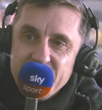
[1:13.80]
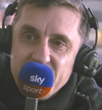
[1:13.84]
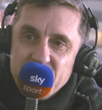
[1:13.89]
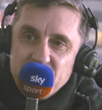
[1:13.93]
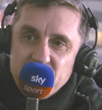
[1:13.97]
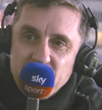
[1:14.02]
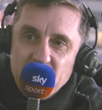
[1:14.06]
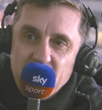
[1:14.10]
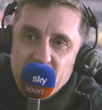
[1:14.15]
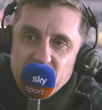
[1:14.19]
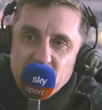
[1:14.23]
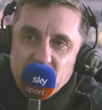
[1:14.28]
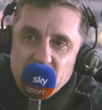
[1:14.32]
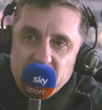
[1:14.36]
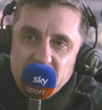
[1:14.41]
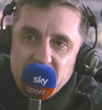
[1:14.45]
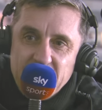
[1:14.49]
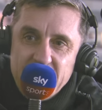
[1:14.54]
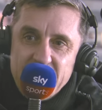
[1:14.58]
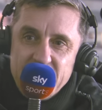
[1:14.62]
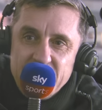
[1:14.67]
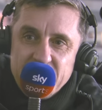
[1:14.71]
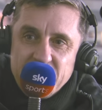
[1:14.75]
sort of just
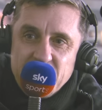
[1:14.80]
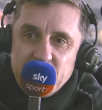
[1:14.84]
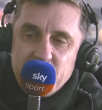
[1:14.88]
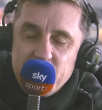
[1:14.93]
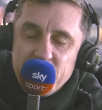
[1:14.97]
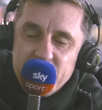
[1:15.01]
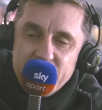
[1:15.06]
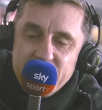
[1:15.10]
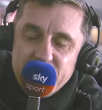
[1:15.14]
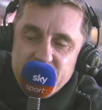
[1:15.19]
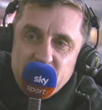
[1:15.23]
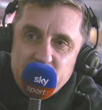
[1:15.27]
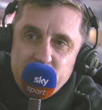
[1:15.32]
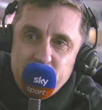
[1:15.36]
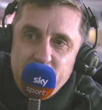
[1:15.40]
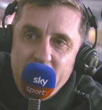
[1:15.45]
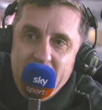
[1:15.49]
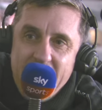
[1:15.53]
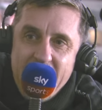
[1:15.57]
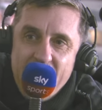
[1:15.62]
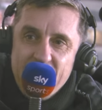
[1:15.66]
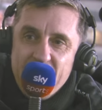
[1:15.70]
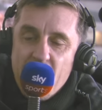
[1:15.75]
lit the
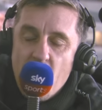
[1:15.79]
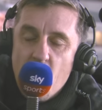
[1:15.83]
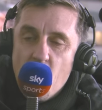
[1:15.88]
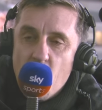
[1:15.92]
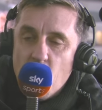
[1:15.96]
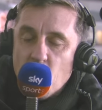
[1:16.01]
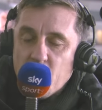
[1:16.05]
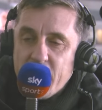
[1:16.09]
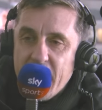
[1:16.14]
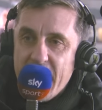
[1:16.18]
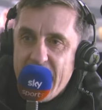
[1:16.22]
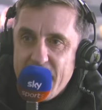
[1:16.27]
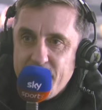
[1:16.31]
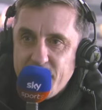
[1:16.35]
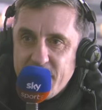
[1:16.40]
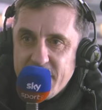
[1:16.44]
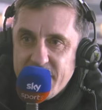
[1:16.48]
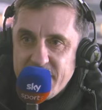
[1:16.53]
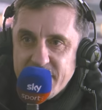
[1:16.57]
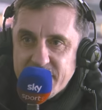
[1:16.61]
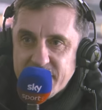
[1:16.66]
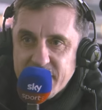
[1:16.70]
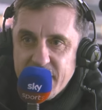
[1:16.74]
spark the whole game,
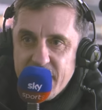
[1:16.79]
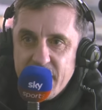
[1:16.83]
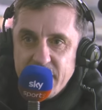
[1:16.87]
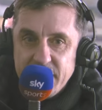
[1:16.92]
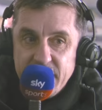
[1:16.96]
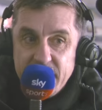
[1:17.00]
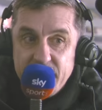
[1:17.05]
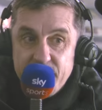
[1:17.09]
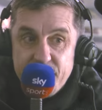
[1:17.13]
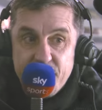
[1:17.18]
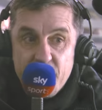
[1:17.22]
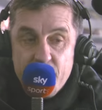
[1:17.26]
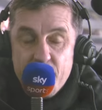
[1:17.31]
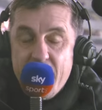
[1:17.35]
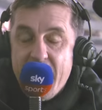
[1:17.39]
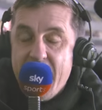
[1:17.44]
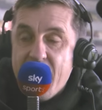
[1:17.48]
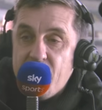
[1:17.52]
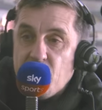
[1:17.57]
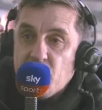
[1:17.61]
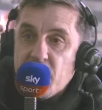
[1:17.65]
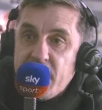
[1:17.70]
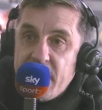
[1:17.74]
didn't it? And it, from
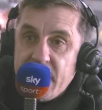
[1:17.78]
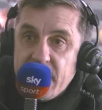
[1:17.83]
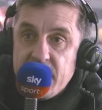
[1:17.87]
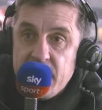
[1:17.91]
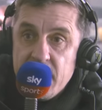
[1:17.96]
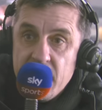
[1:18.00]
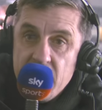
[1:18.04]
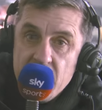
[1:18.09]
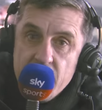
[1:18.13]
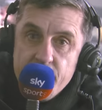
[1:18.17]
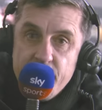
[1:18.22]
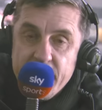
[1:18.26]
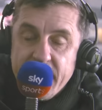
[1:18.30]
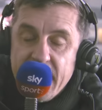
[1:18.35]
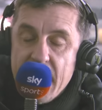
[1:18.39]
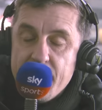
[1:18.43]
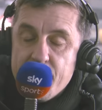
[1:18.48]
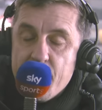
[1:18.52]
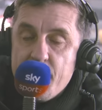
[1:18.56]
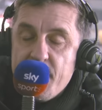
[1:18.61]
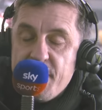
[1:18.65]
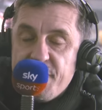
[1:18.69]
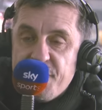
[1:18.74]
there on in,
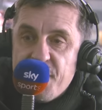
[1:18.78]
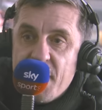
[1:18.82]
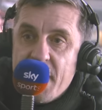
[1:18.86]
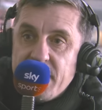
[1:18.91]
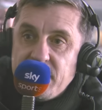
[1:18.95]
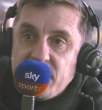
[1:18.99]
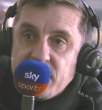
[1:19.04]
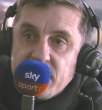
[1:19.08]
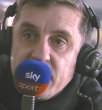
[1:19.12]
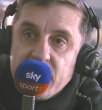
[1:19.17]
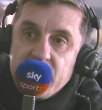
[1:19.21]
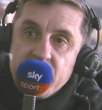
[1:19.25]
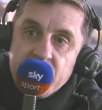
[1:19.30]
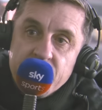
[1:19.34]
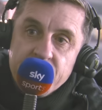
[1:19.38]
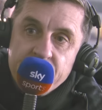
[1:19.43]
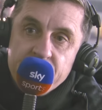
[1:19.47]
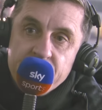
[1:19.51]
became a bit feisty.